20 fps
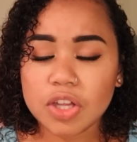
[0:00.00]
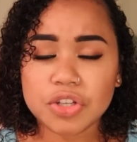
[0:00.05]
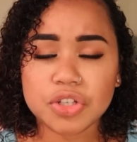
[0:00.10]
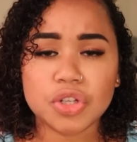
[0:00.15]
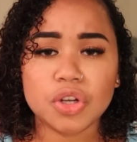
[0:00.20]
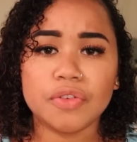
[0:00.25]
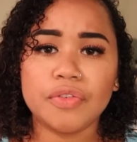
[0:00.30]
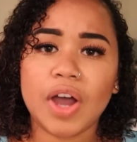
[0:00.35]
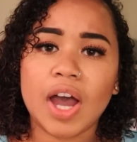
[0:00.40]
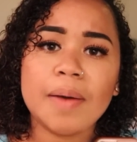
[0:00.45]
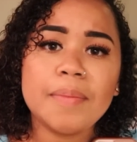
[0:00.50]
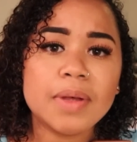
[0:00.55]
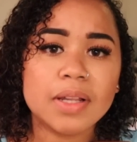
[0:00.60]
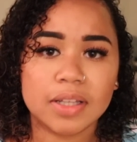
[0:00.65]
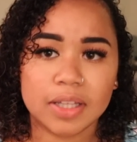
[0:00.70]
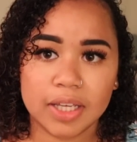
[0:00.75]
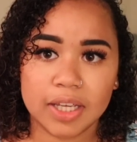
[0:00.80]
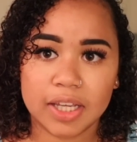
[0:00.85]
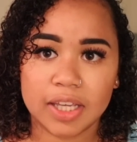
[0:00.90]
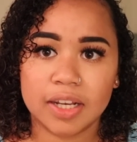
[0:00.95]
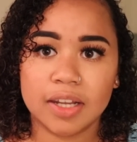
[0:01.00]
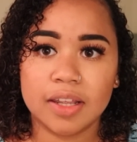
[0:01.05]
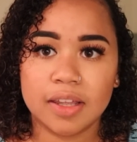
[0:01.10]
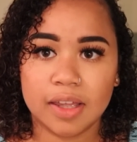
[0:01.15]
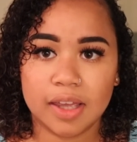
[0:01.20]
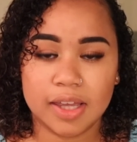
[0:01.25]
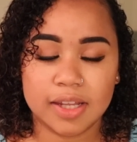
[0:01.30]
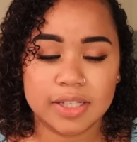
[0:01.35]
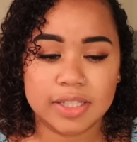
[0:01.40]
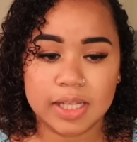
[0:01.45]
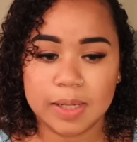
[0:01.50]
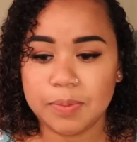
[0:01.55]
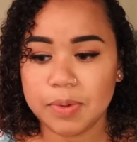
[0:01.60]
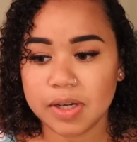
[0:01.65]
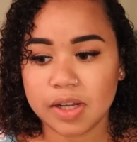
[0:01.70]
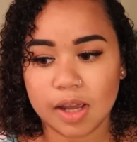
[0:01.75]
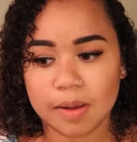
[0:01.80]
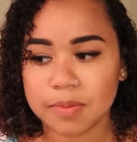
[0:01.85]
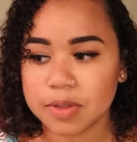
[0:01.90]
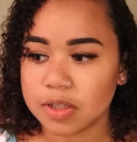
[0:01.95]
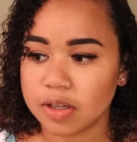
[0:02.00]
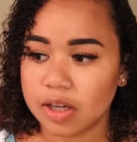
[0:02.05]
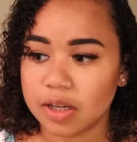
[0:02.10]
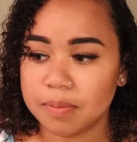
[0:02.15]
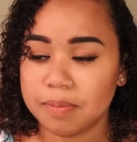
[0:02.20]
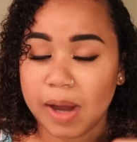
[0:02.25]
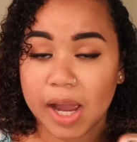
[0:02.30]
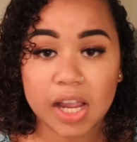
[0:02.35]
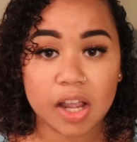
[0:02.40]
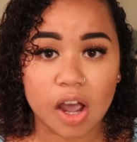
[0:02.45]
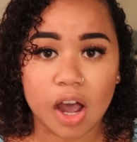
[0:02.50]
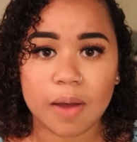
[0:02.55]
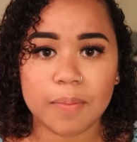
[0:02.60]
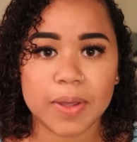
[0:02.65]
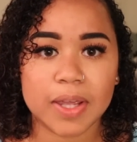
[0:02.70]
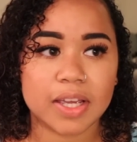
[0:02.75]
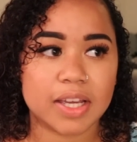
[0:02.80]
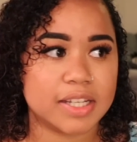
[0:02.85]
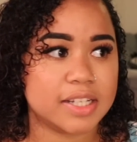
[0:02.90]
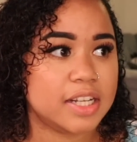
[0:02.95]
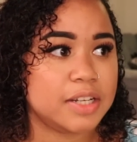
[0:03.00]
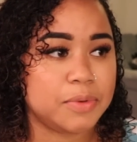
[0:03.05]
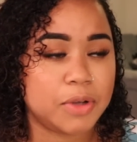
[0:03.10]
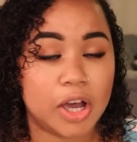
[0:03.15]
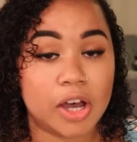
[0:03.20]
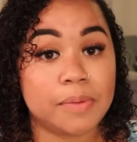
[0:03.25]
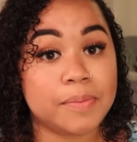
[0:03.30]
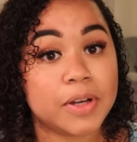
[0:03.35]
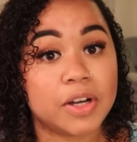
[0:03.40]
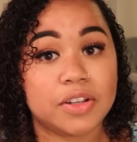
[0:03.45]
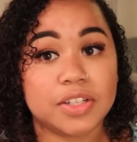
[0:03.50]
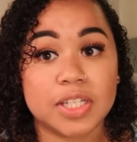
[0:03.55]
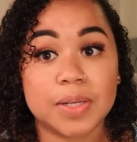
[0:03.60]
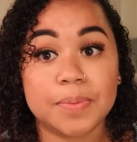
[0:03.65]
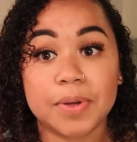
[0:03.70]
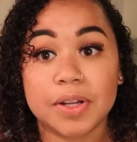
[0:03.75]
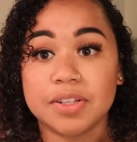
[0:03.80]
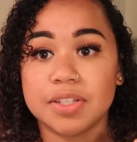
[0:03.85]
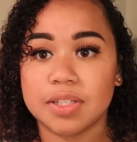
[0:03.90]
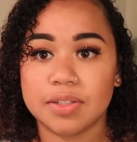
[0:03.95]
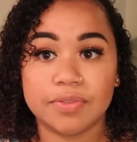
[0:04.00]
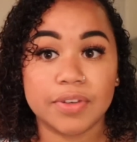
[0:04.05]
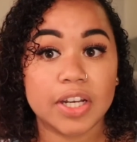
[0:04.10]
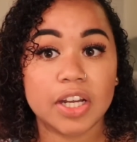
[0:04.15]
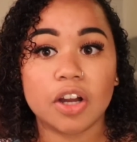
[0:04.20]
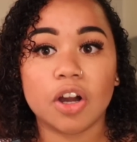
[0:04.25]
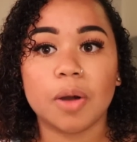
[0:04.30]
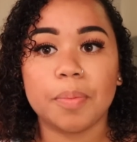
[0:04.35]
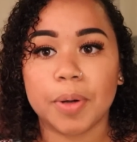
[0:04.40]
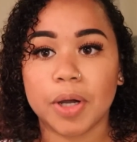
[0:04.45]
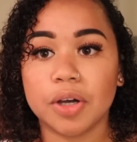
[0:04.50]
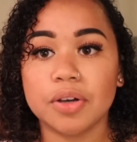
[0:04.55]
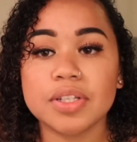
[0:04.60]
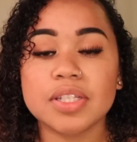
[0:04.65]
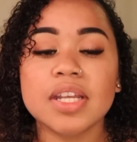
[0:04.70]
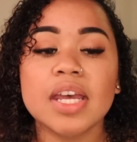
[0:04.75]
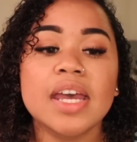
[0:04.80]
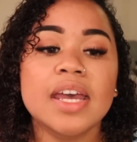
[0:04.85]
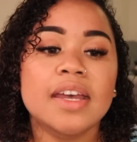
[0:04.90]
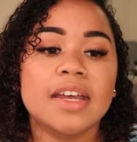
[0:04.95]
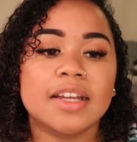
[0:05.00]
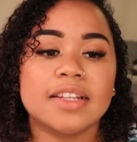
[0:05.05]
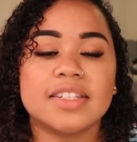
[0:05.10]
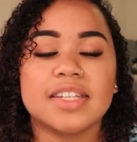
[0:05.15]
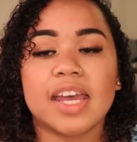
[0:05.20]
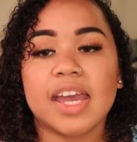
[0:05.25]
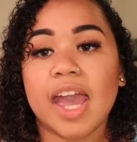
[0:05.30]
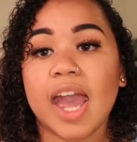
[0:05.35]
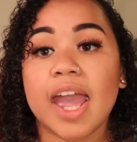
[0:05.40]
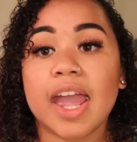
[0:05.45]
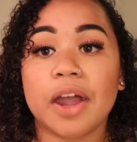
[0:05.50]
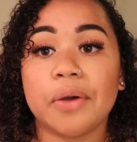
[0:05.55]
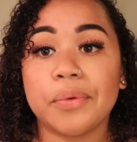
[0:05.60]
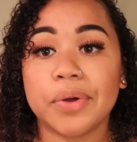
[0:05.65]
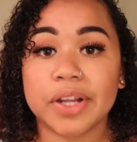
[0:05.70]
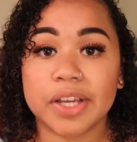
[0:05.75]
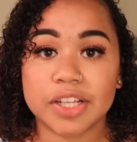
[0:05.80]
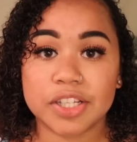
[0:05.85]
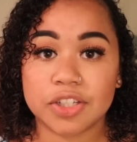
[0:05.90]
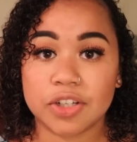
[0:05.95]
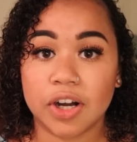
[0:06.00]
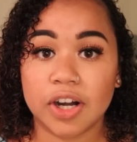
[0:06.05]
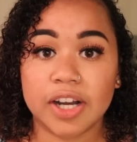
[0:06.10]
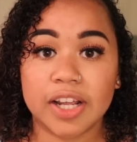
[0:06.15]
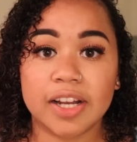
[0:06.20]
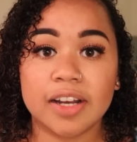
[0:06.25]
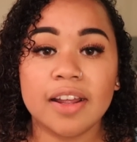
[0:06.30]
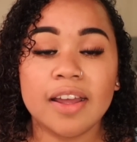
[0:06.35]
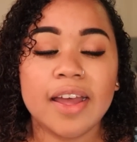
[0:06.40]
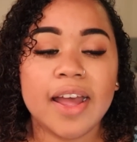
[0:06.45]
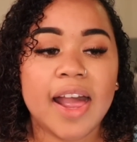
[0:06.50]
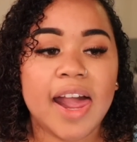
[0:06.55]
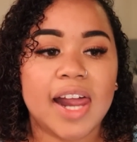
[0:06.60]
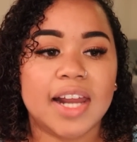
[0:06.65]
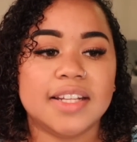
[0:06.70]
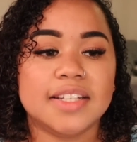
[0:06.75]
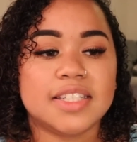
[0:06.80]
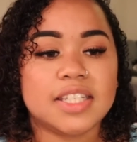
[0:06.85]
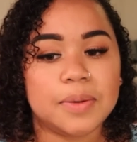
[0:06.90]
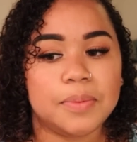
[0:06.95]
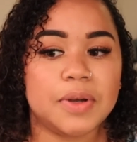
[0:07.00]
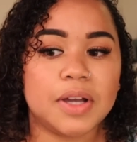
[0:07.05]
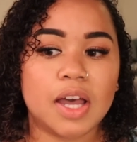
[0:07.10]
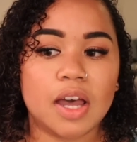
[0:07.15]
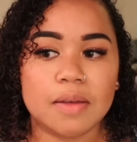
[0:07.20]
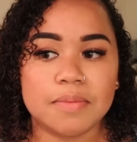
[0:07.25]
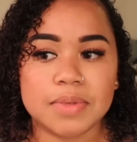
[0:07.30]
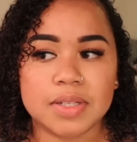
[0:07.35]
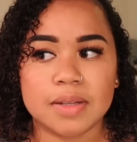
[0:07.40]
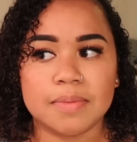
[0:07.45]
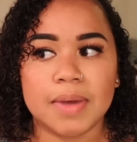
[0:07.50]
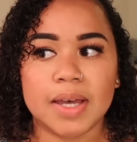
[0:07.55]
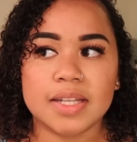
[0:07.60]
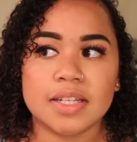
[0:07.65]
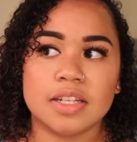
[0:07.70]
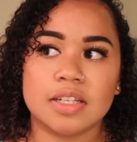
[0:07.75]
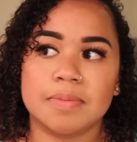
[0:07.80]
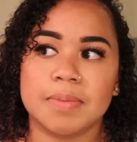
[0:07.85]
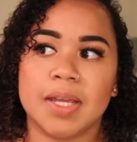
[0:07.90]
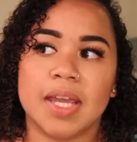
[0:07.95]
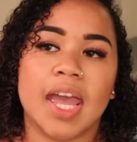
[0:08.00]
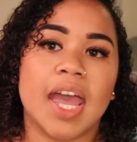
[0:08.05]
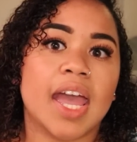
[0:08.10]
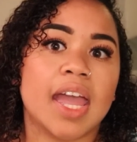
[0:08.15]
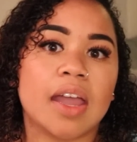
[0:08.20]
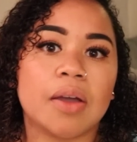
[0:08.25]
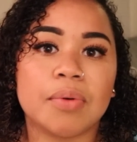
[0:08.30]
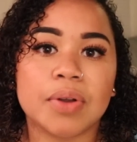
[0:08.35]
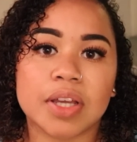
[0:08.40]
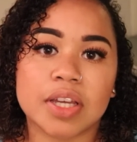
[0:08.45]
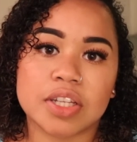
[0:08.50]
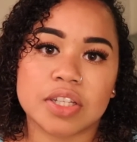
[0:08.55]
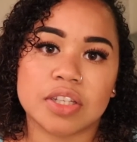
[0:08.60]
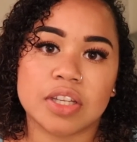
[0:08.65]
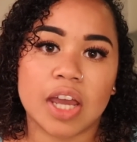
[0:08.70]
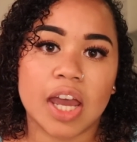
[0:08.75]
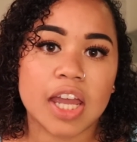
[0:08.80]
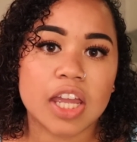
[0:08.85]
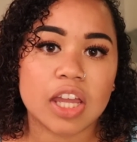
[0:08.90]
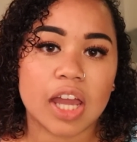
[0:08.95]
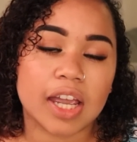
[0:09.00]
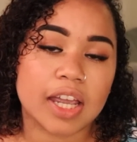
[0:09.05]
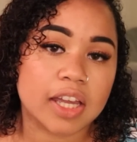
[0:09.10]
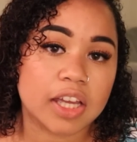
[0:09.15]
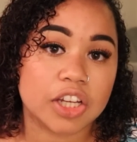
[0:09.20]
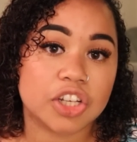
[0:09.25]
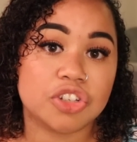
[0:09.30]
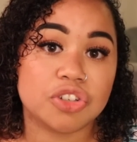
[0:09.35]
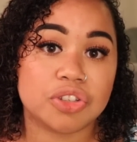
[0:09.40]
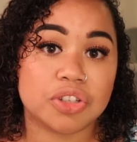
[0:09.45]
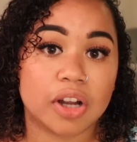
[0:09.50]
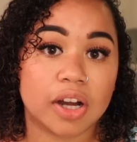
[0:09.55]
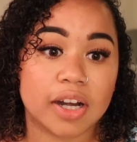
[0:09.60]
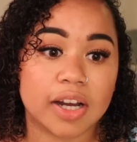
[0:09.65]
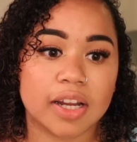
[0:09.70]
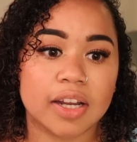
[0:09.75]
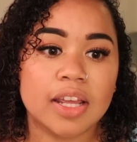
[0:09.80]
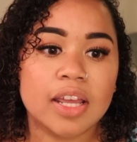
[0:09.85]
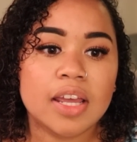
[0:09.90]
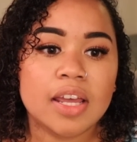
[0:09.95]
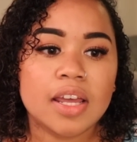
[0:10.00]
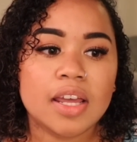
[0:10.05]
So if I'm a lead and someone comes on my comment, because I comment on someone else's video or post and say, hey, I want to get started, and someone comes and message me, hey, I can get you started.